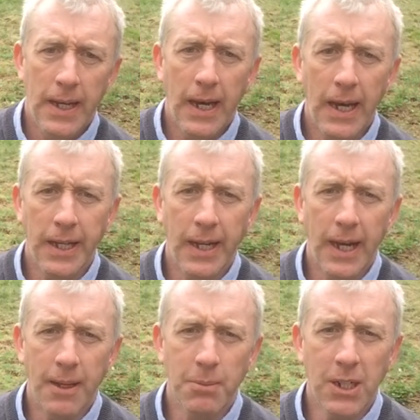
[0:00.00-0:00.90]

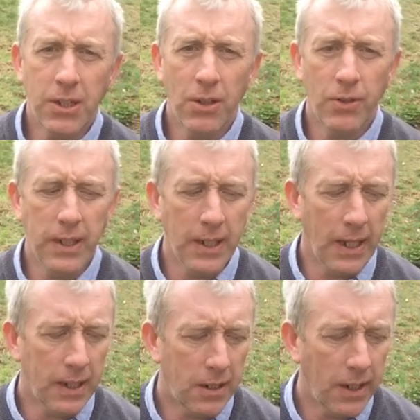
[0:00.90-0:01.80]
And milk
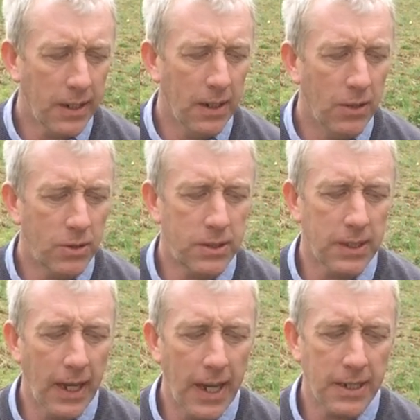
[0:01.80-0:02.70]
urea kind of looks
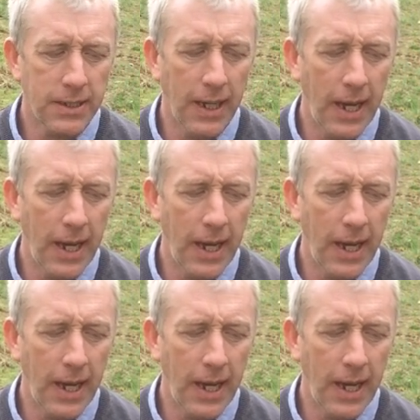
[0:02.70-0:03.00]
at